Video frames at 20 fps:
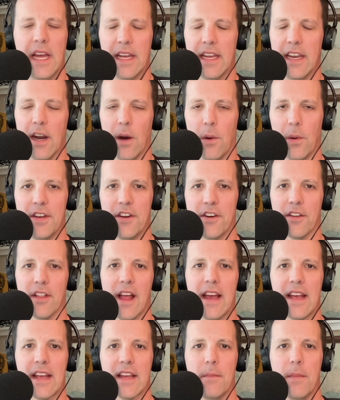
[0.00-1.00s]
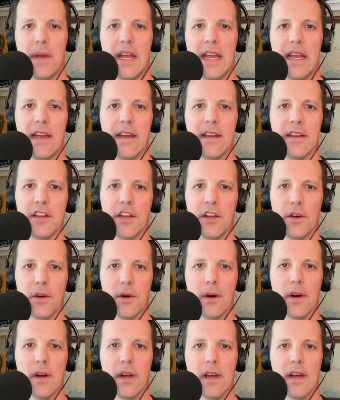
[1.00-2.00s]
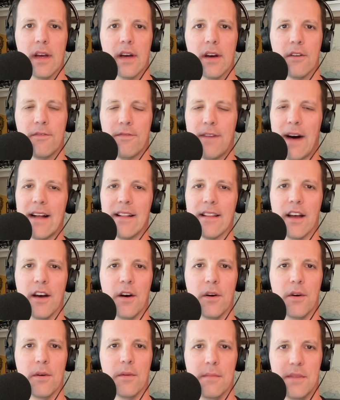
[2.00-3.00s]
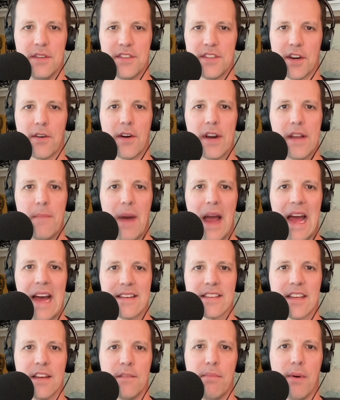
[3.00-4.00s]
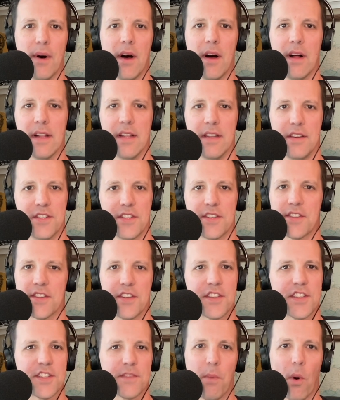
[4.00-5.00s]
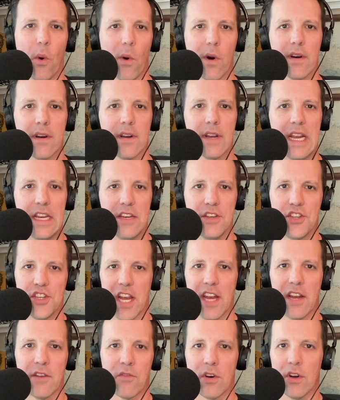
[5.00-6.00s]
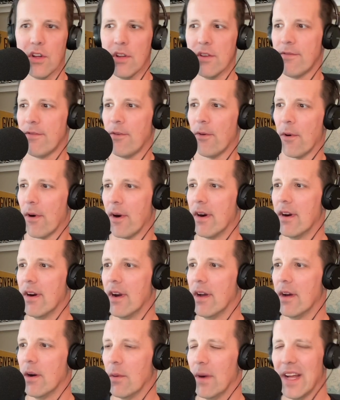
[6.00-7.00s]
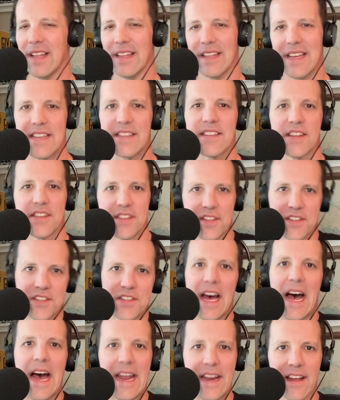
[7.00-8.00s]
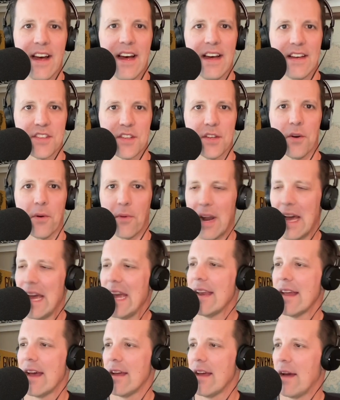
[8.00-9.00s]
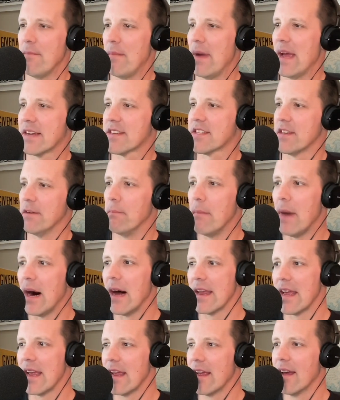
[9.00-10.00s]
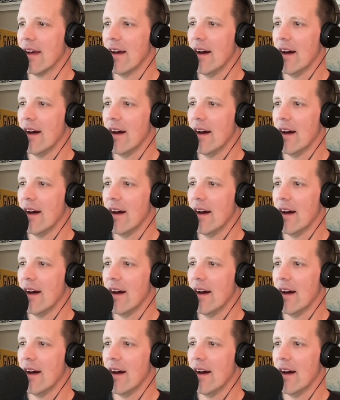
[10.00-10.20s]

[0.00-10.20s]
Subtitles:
You know, when you're like me and you follow Missouri basketball and just the sport in general for, well, at least as a side hustle, right? I make some money